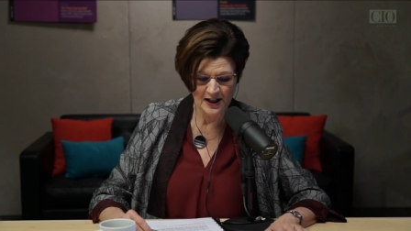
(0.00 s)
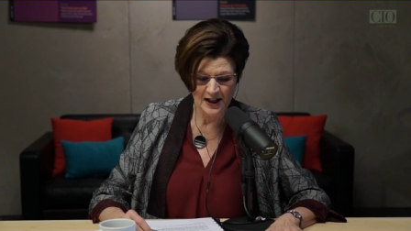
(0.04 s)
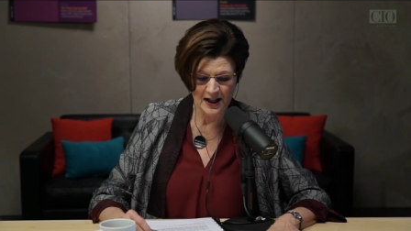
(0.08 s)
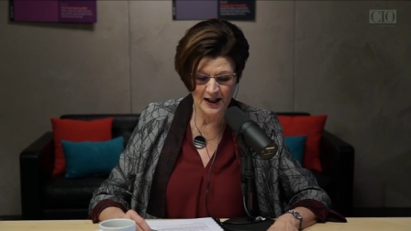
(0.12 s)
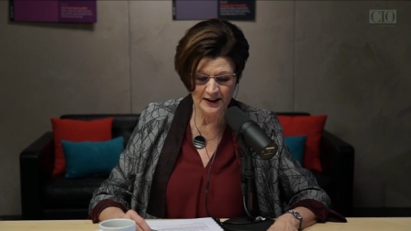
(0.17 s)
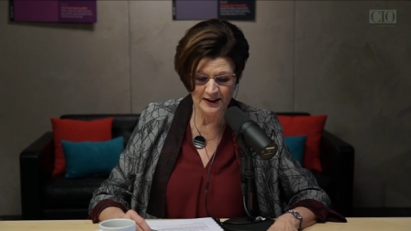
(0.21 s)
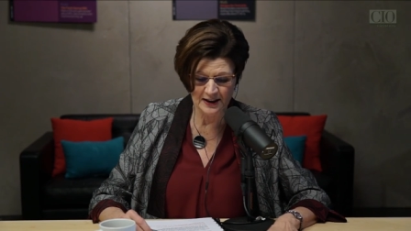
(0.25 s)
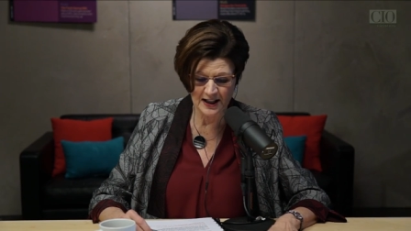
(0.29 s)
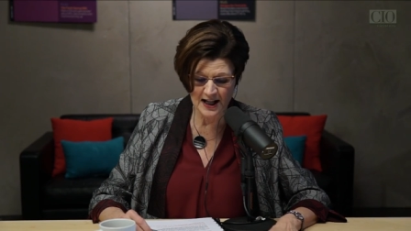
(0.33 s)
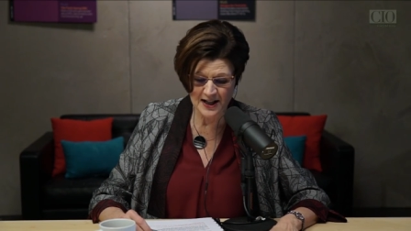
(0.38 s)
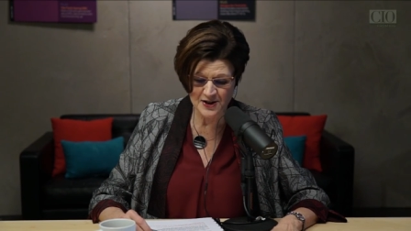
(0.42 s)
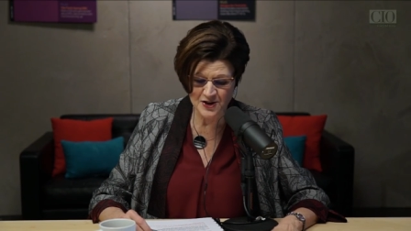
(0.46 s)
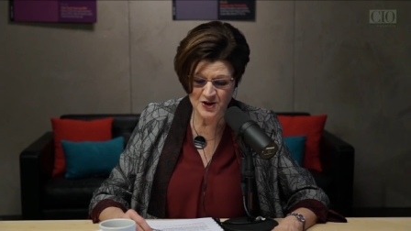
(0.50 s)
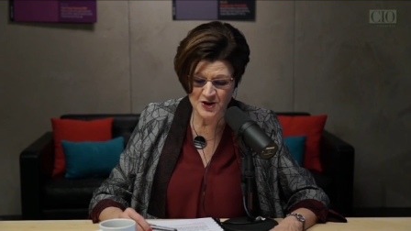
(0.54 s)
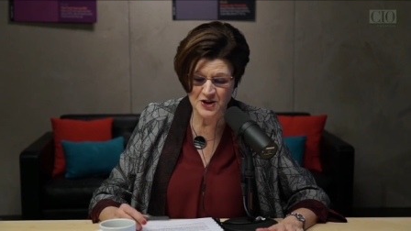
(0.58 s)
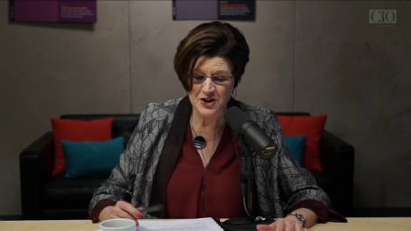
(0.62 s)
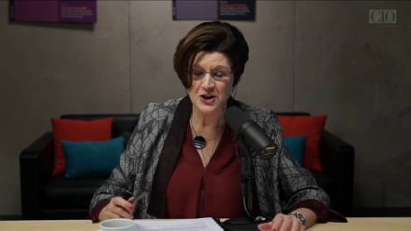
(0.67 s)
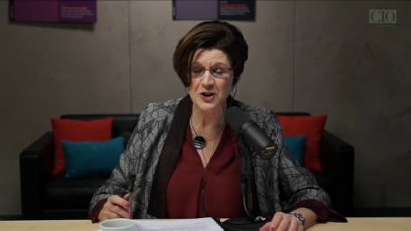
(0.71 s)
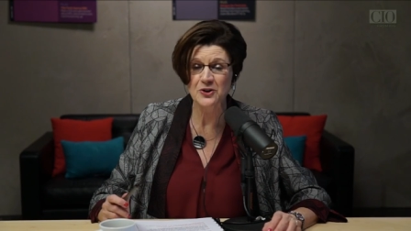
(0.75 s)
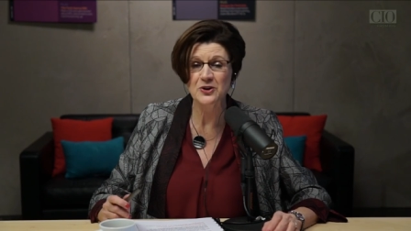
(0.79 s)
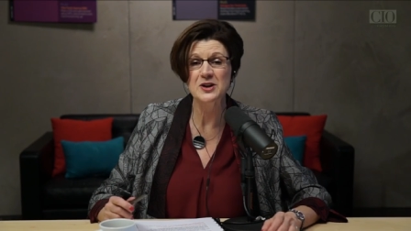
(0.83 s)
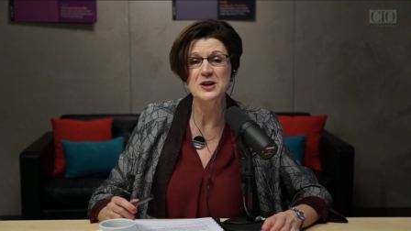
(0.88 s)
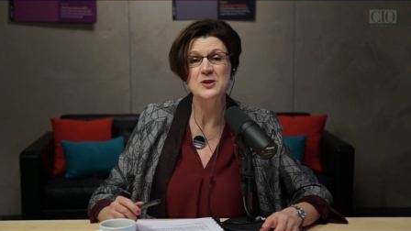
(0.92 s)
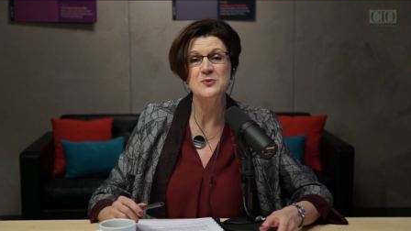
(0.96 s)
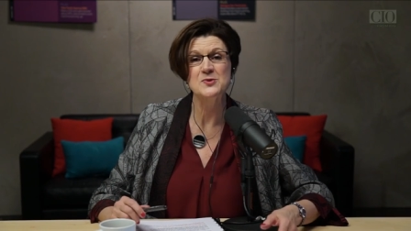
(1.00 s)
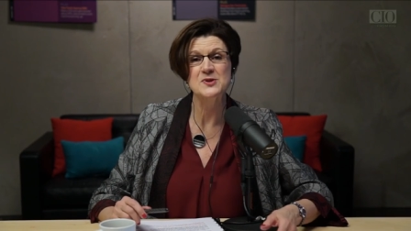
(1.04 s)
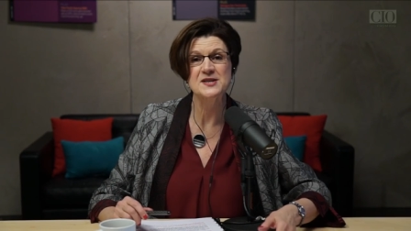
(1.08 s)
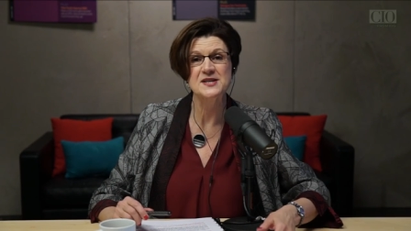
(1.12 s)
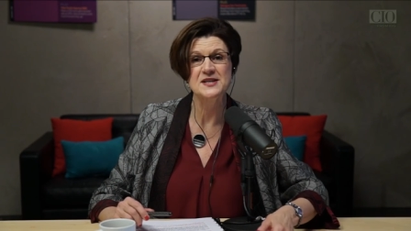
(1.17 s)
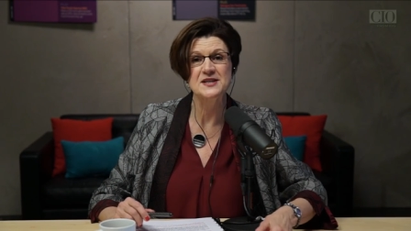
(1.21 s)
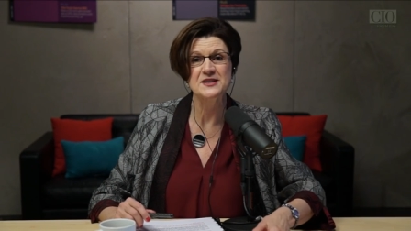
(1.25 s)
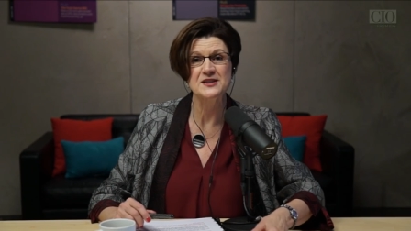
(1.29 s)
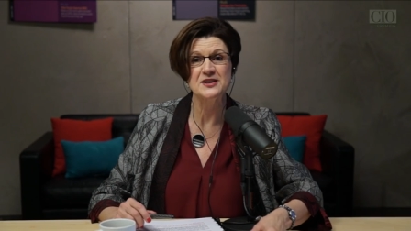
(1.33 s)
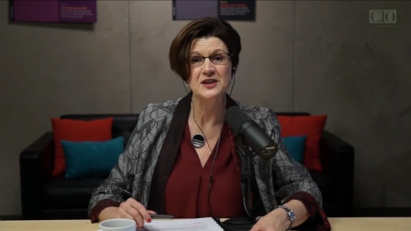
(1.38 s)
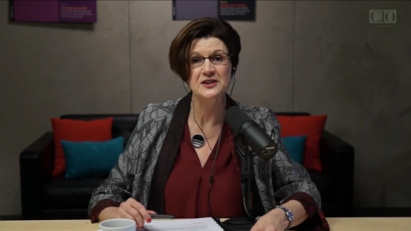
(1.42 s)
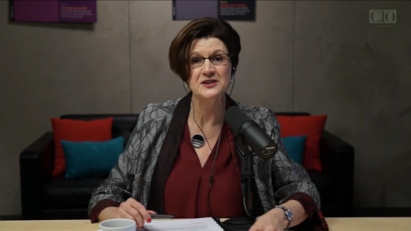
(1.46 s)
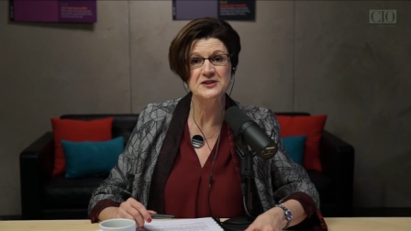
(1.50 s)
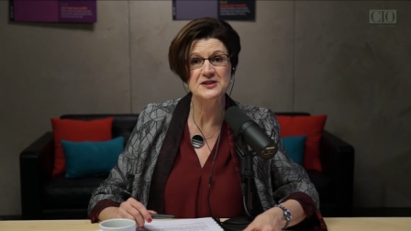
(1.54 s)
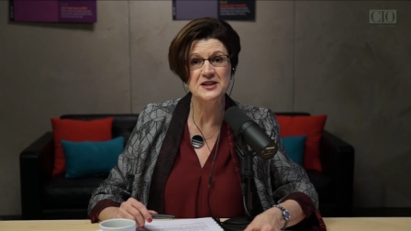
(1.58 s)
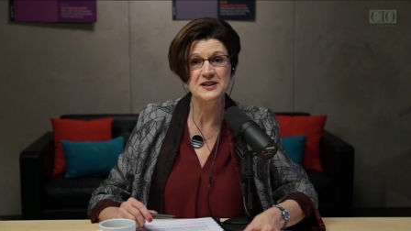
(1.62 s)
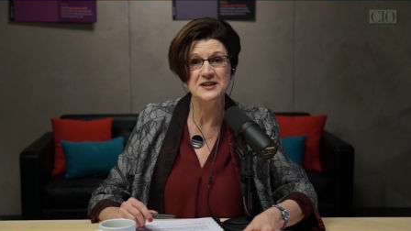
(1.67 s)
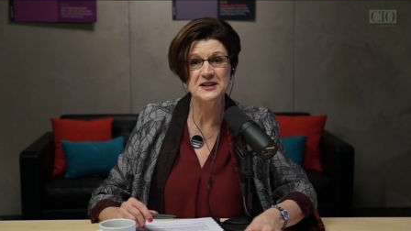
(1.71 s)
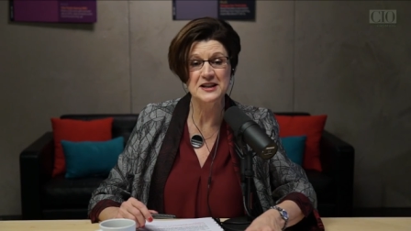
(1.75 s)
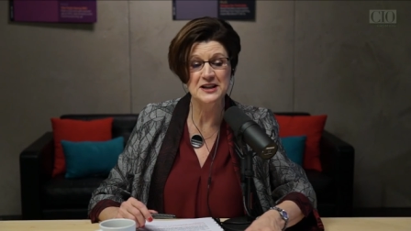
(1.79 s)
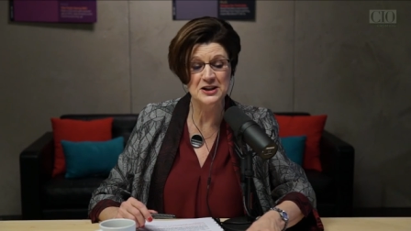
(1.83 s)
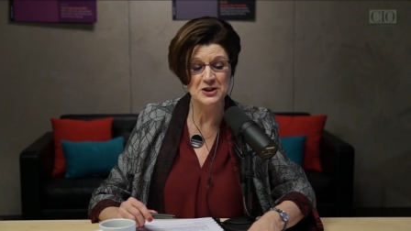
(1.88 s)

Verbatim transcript: And last year, he was inducted